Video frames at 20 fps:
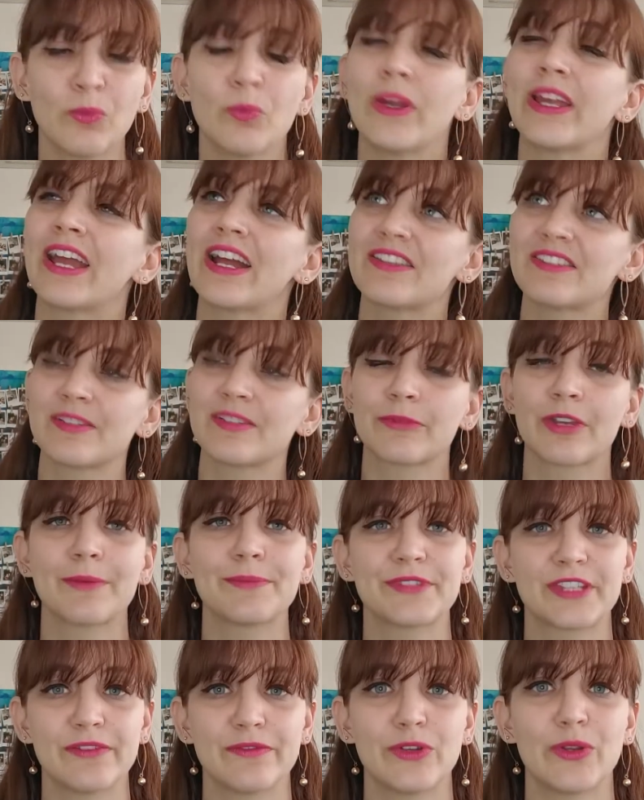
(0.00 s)
We can
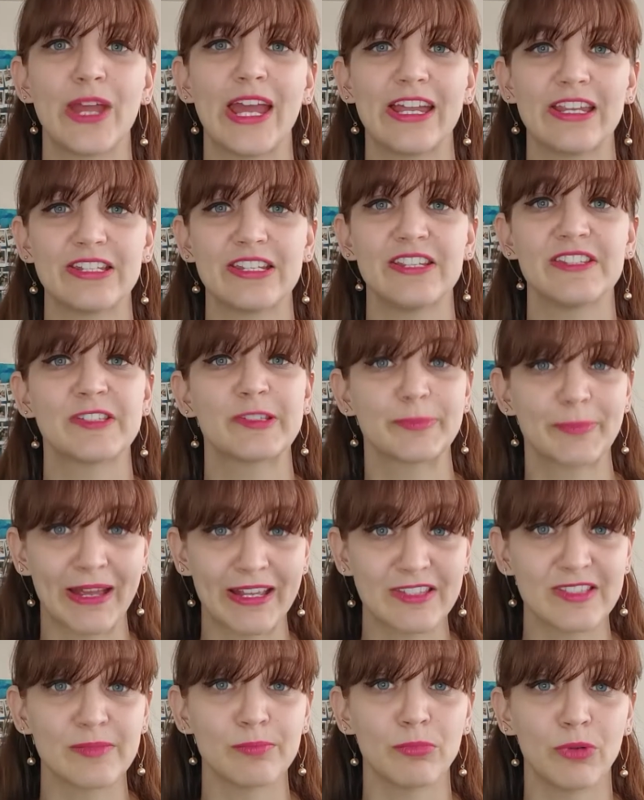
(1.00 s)
sometimes give you
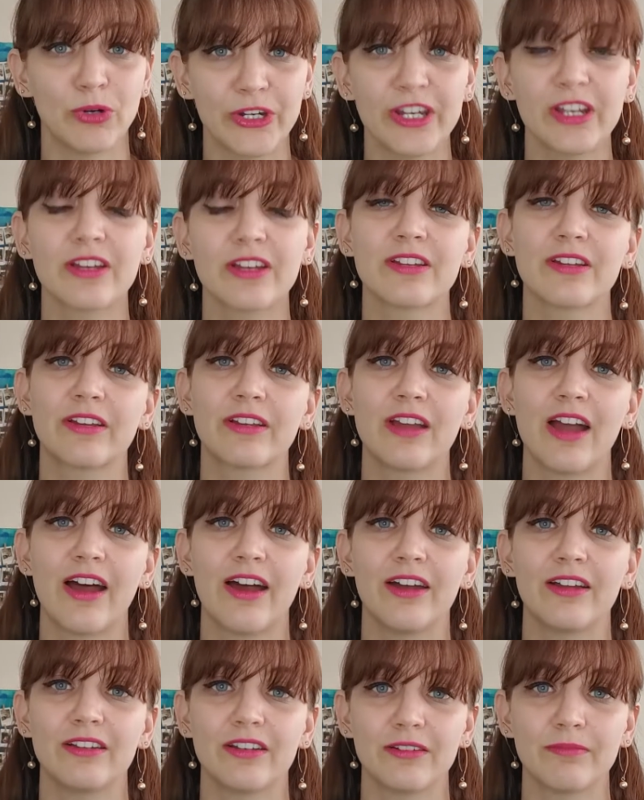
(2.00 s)
antispasmodic
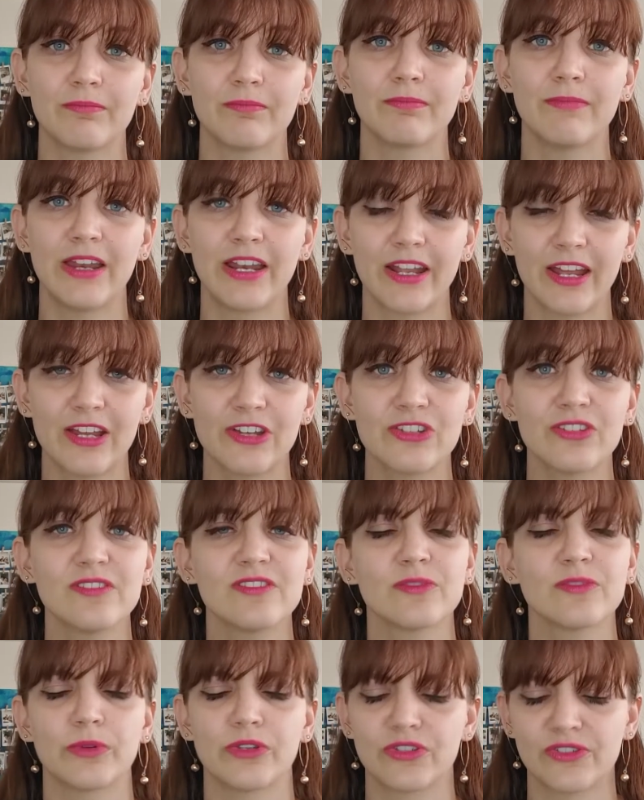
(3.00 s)

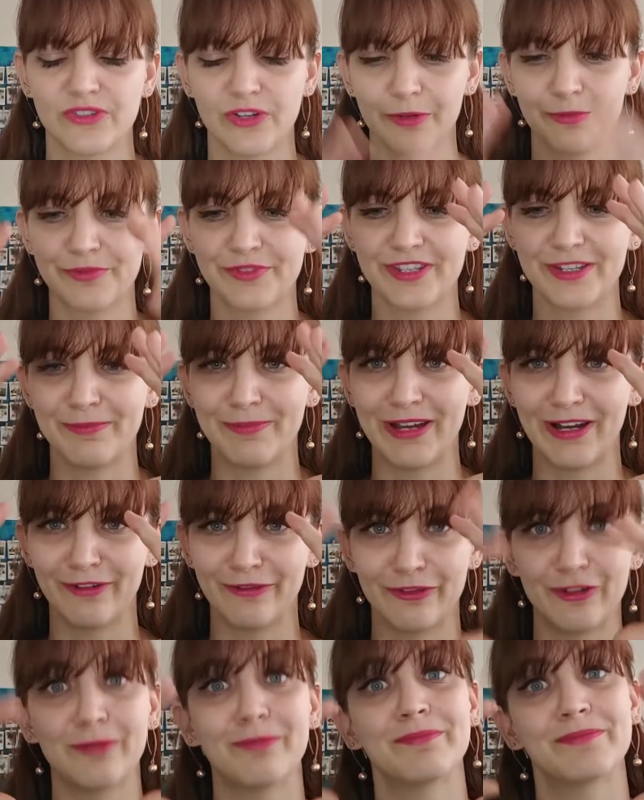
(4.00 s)
medications, which stops the bowel
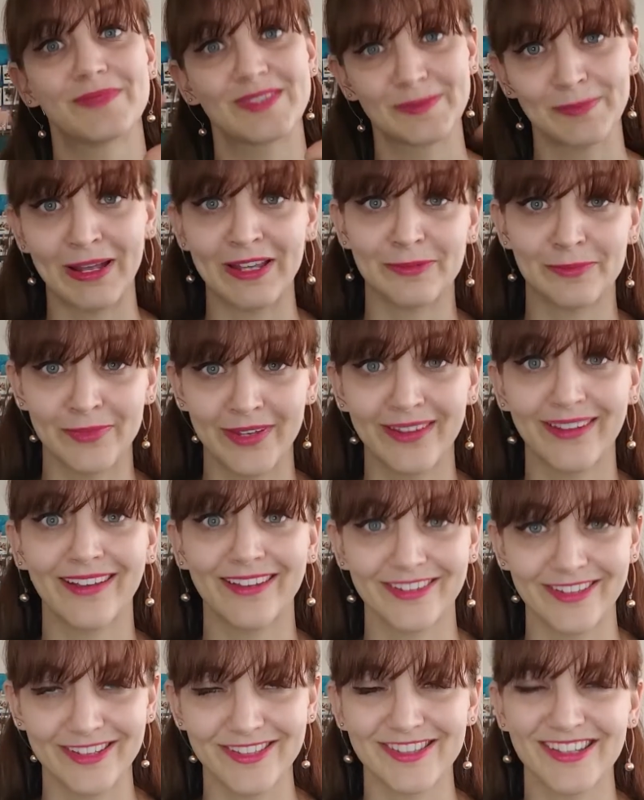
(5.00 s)
from spasming,
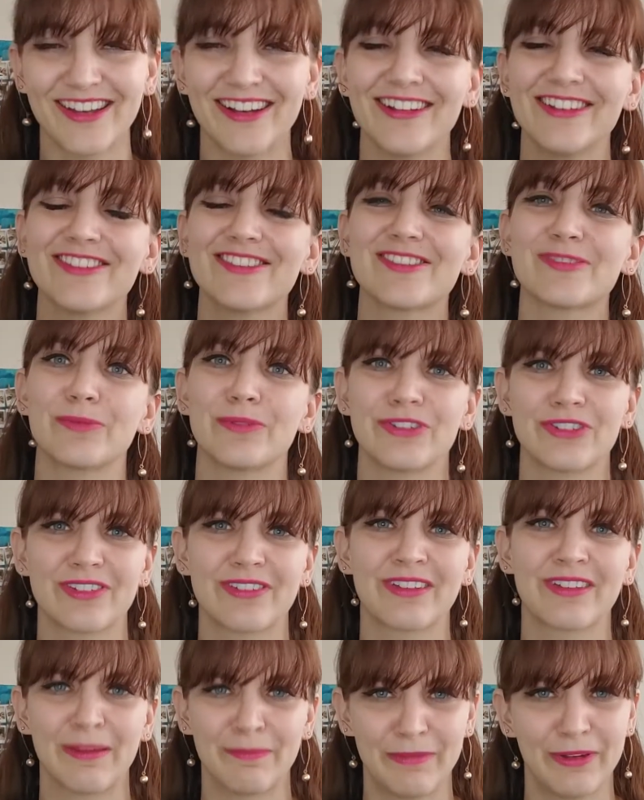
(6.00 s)
as it sounds,
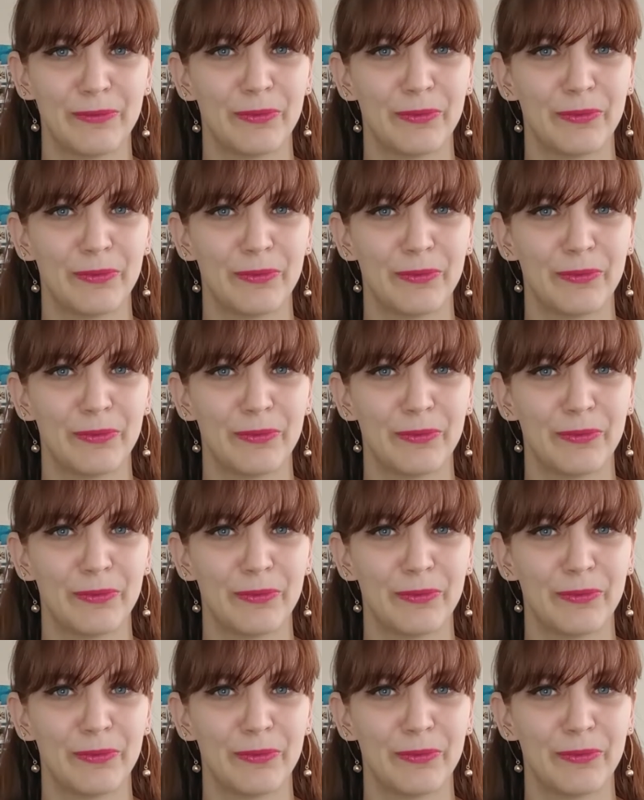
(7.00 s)
which can